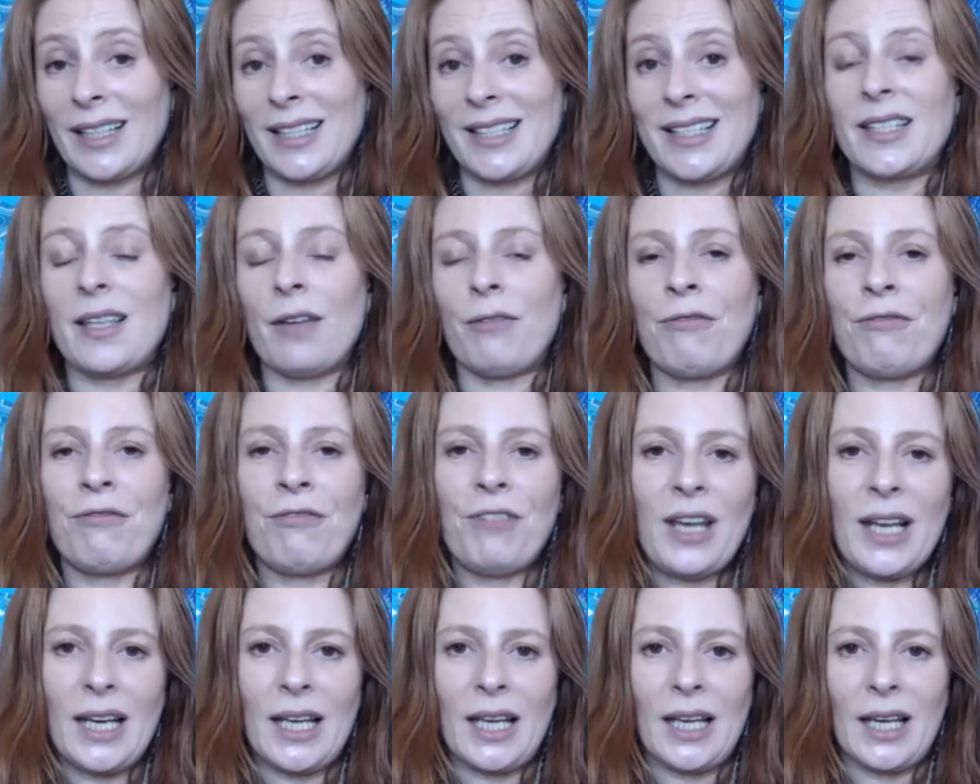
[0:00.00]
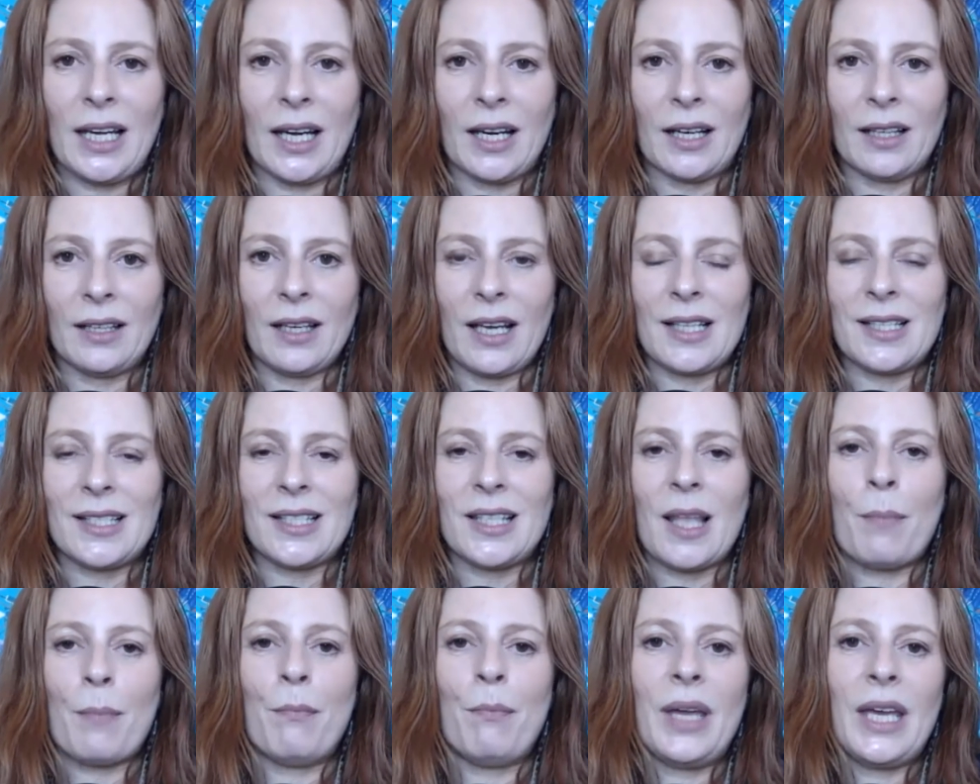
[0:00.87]
It's the feeling, it's
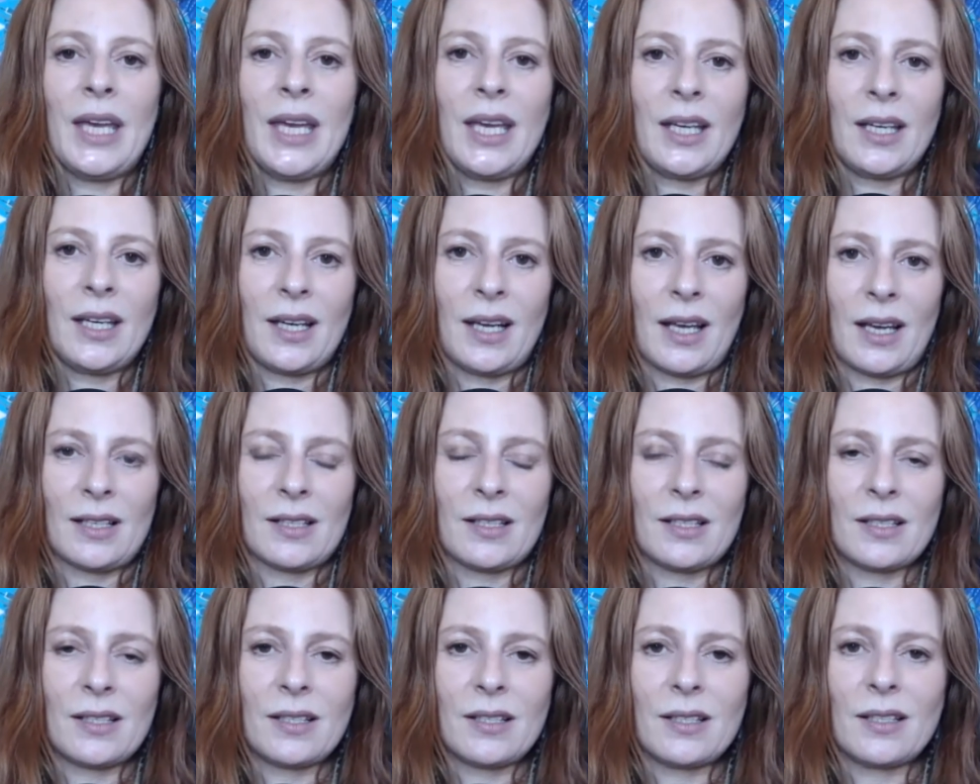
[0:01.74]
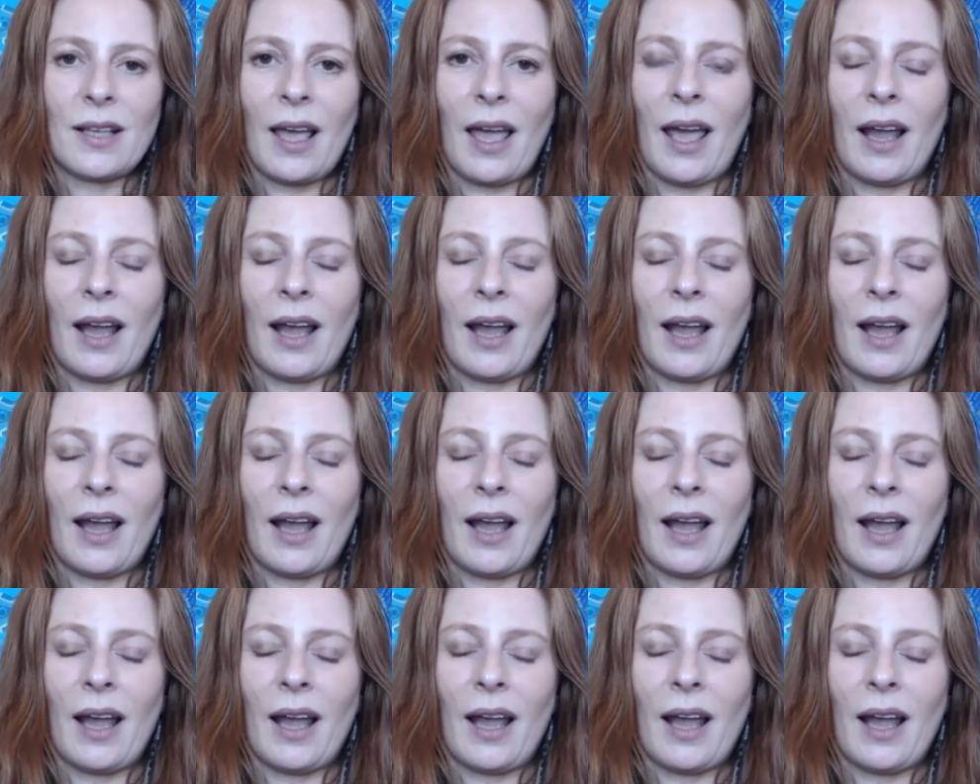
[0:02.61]
the beingness,